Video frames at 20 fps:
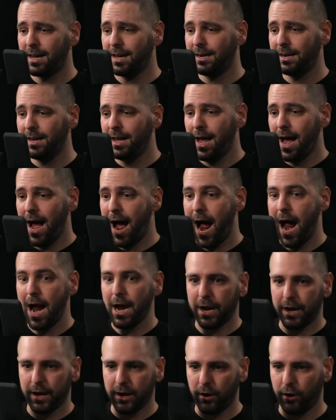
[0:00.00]
And
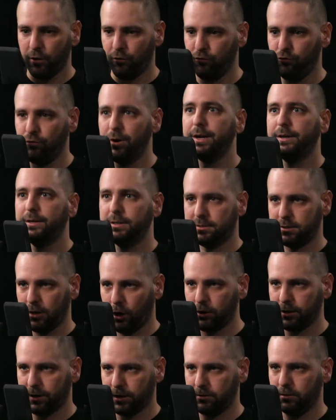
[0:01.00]
I read this
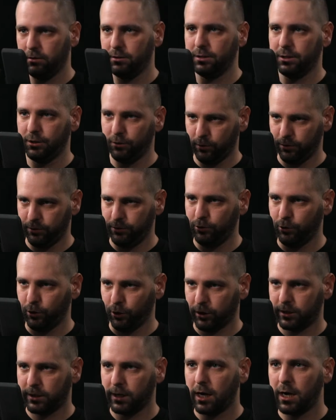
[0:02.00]
article in the New
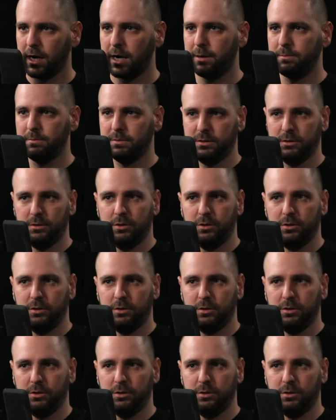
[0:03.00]
York Times.